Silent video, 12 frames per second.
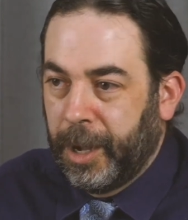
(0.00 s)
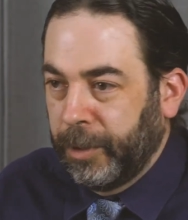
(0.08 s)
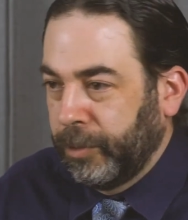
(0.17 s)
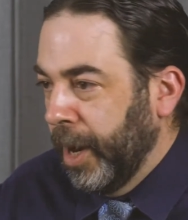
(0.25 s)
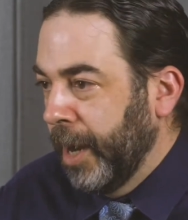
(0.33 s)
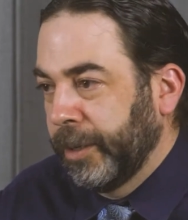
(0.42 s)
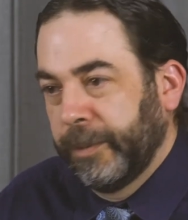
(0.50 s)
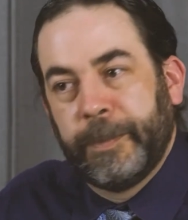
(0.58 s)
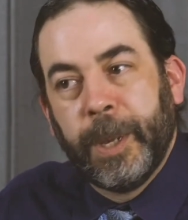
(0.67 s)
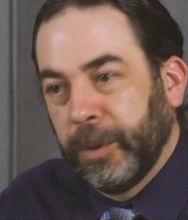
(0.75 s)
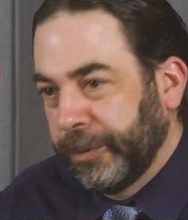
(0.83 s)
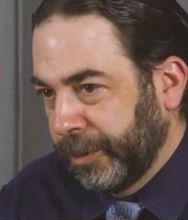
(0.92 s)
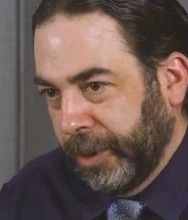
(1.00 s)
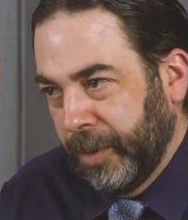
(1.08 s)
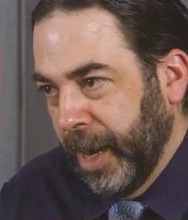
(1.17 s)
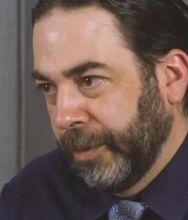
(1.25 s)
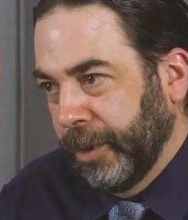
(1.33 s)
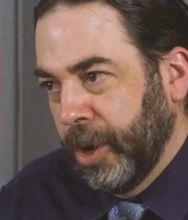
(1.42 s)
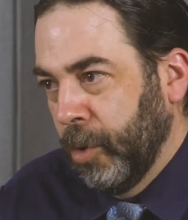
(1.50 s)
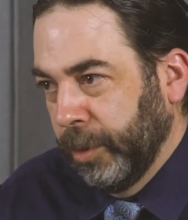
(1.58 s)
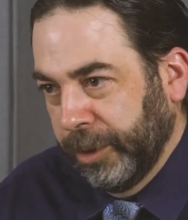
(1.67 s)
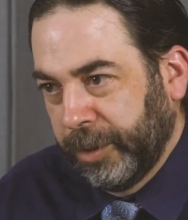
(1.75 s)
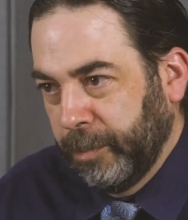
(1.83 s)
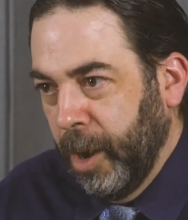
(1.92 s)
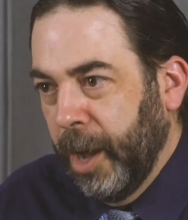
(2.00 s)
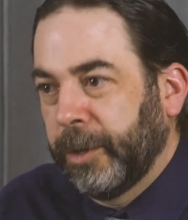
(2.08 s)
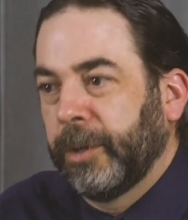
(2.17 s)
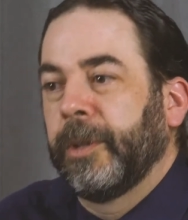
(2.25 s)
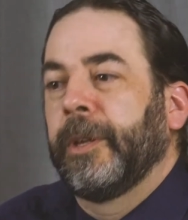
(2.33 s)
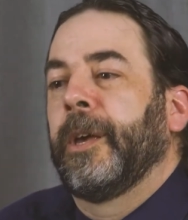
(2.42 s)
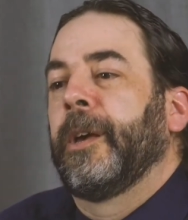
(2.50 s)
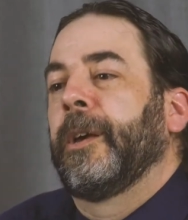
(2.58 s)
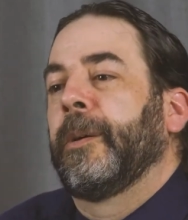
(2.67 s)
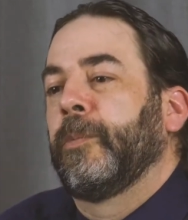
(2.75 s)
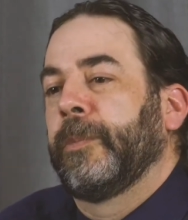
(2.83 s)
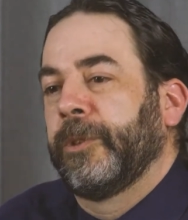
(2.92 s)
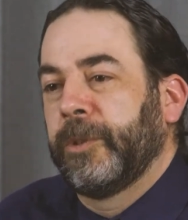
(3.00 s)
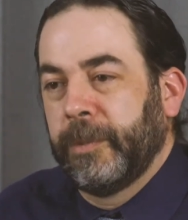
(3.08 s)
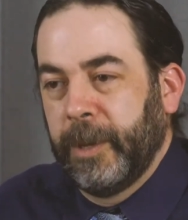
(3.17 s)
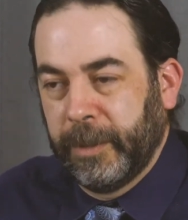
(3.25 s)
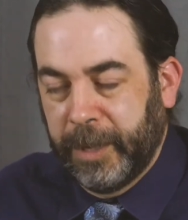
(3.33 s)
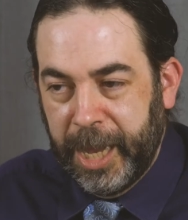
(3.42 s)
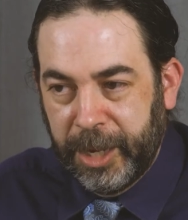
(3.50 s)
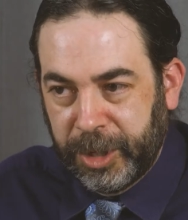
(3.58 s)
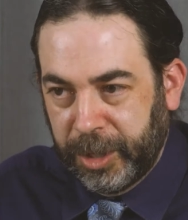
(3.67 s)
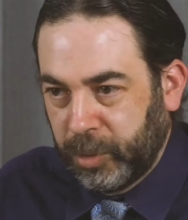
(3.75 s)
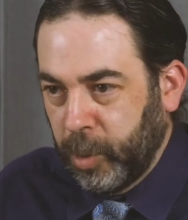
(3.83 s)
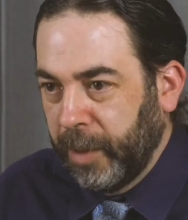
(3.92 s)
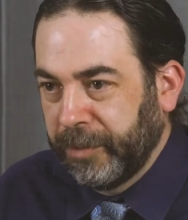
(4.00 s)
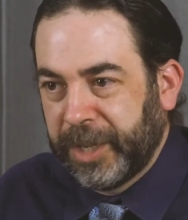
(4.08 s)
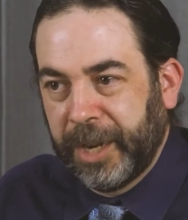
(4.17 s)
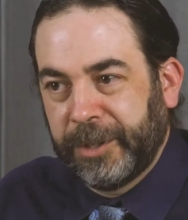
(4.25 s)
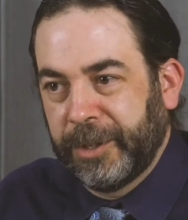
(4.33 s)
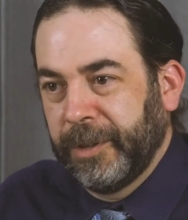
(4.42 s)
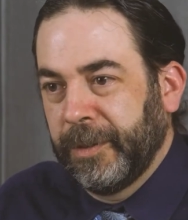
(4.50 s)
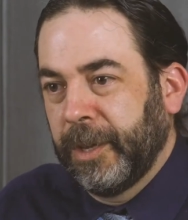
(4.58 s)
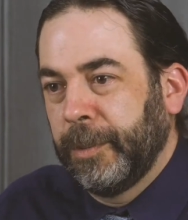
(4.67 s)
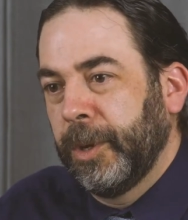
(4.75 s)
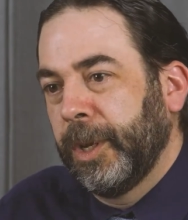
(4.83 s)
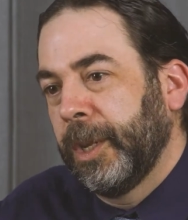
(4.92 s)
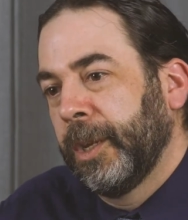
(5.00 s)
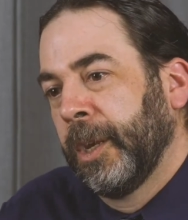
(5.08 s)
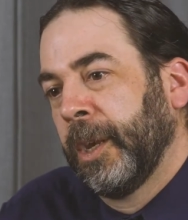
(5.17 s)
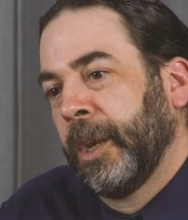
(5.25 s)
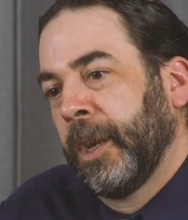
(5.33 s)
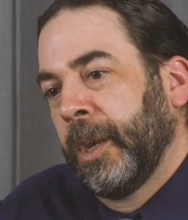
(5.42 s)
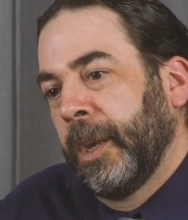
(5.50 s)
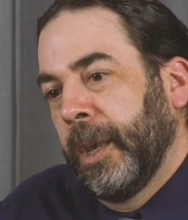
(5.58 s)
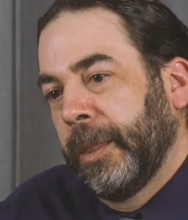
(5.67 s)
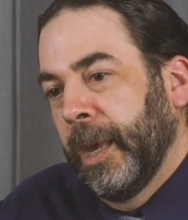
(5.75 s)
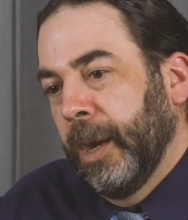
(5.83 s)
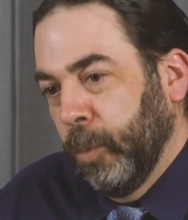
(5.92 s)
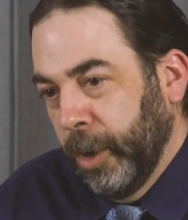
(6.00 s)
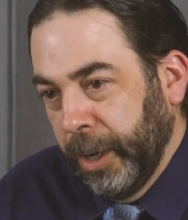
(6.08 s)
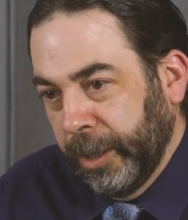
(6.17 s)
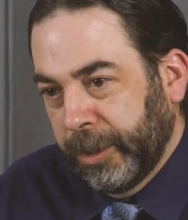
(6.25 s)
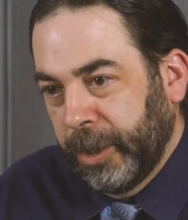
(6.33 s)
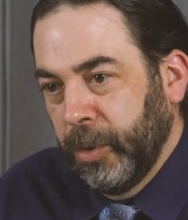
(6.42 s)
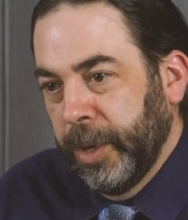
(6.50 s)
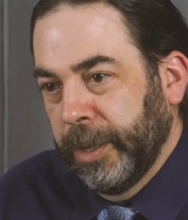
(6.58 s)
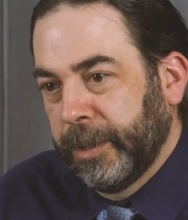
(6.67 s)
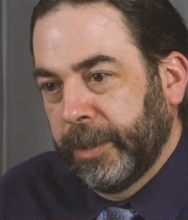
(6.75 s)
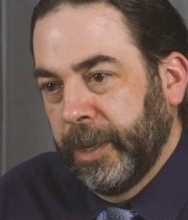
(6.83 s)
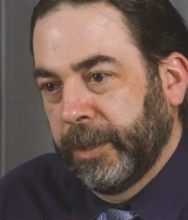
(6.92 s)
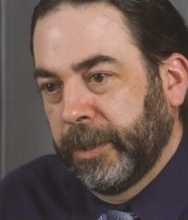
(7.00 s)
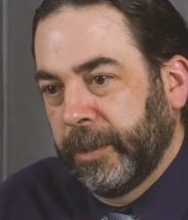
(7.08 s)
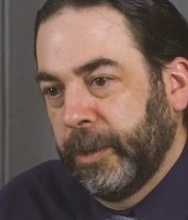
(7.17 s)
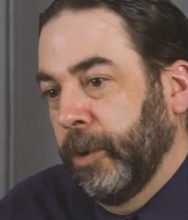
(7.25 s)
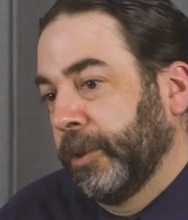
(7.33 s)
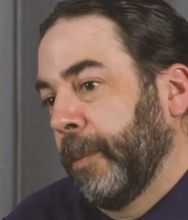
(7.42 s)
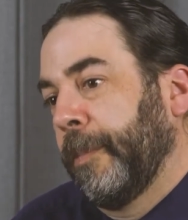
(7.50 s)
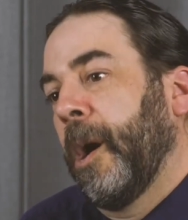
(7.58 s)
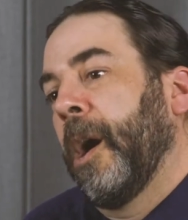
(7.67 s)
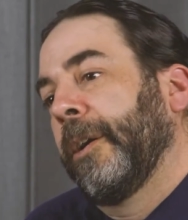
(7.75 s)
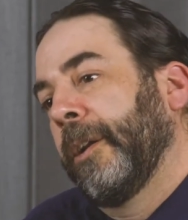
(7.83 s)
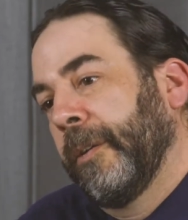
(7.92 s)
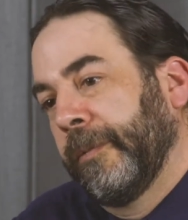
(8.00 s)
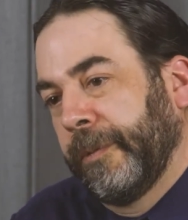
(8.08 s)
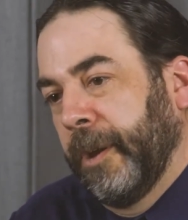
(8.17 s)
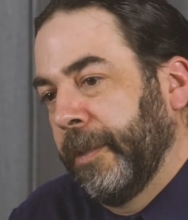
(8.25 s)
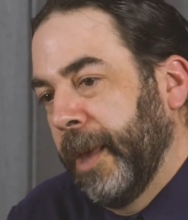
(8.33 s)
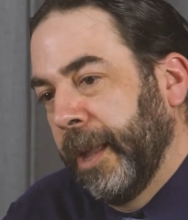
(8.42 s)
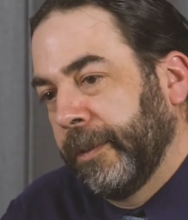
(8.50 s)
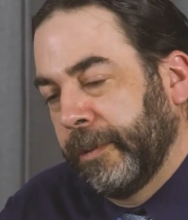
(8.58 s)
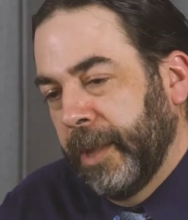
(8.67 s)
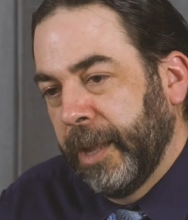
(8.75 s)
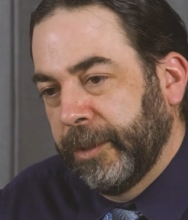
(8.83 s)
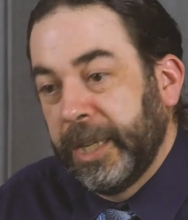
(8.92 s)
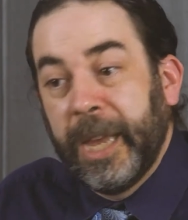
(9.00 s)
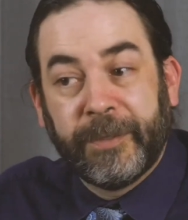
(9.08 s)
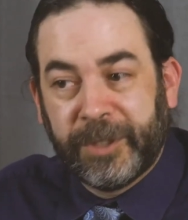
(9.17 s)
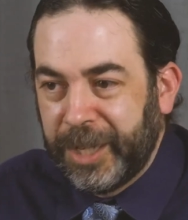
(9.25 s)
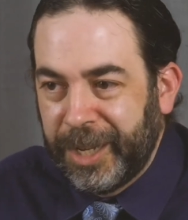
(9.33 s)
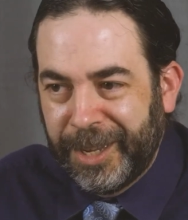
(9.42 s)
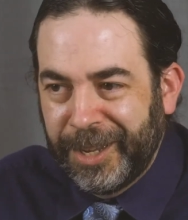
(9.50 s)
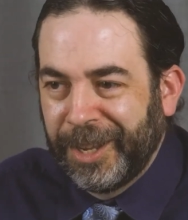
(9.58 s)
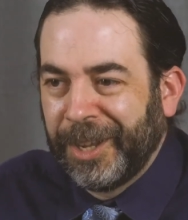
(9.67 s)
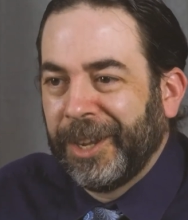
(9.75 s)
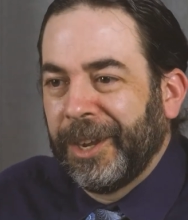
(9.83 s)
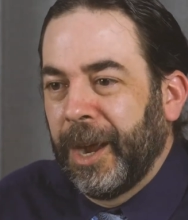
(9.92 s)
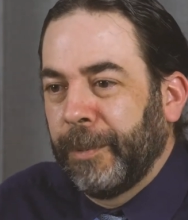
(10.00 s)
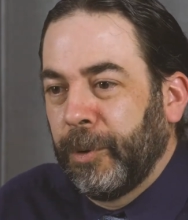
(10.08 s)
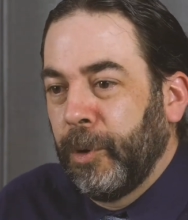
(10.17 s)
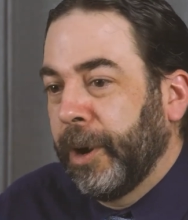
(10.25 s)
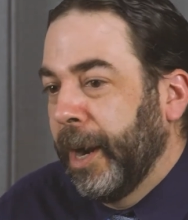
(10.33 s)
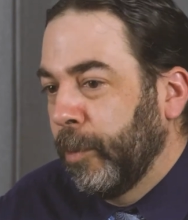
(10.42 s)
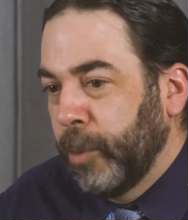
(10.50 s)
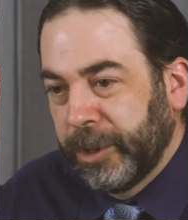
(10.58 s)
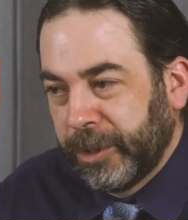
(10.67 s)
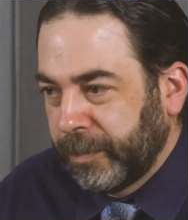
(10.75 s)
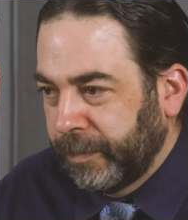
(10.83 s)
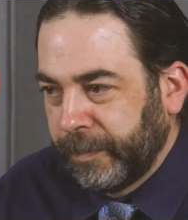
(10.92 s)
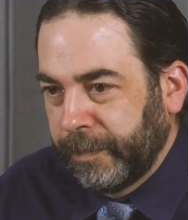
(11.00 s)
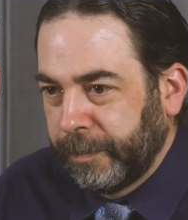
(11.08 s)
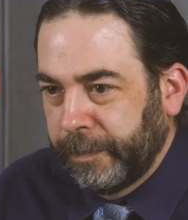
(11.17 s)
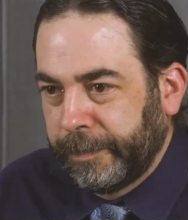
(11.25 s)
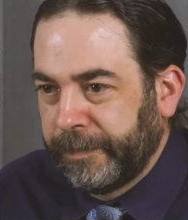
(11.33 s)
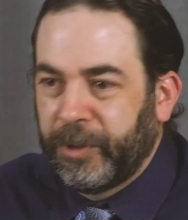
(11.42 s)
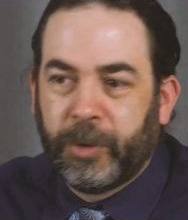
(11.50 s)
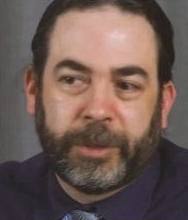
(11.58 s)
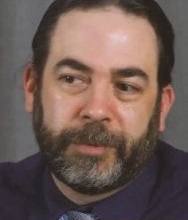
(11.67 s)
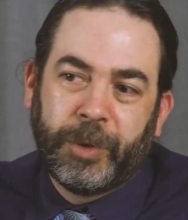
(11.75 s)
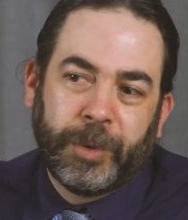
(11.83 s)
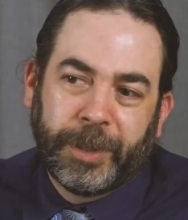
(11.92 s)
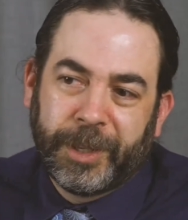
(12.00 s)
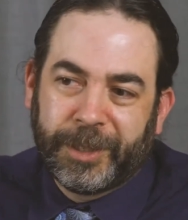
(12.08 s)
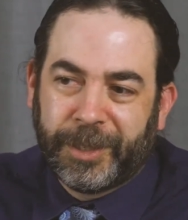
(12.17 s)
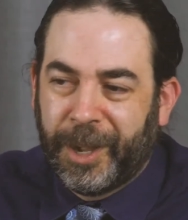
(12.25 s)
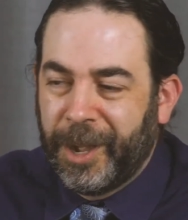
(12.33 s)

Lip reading: grant is built around the coalition model, engaging 12 sectors of the community in that work. So it's a part of that DFC program, which folks viewing this